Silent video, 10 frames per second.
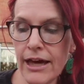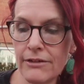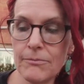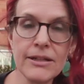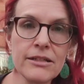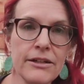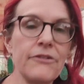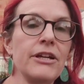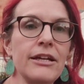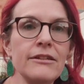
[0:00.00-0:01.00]
and my
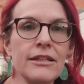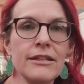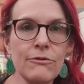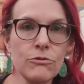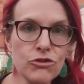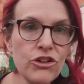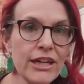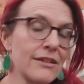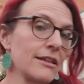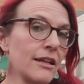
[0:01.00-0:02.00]
diary, and then they will check
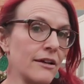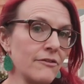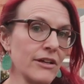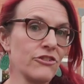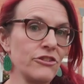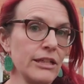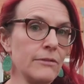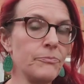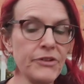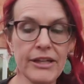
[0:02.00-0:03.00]
that I've
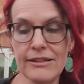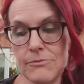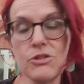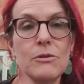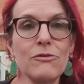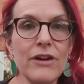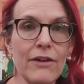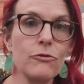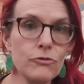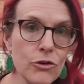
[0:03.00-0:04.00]
actually taken them. So if I
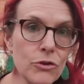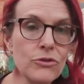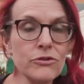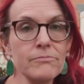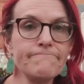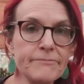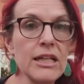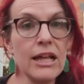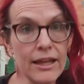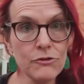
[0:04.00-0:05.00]
have forgotten,
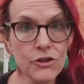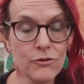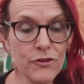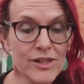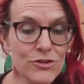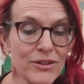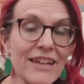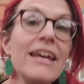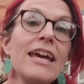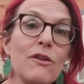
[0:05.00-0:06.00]
then I'll have to confess to
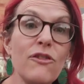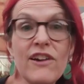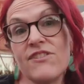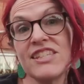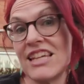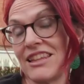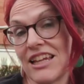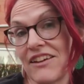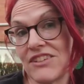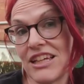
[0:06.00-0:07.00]
that. If I've said
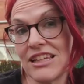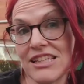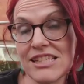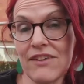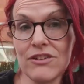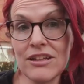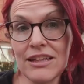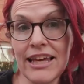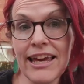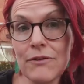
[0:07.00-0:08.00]
that I've taken seven
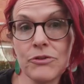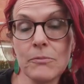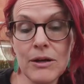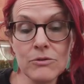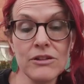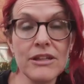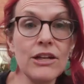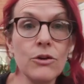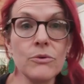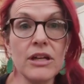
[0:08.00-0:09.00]
and they count them out and
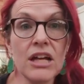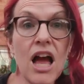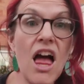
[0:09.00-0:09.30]
they know that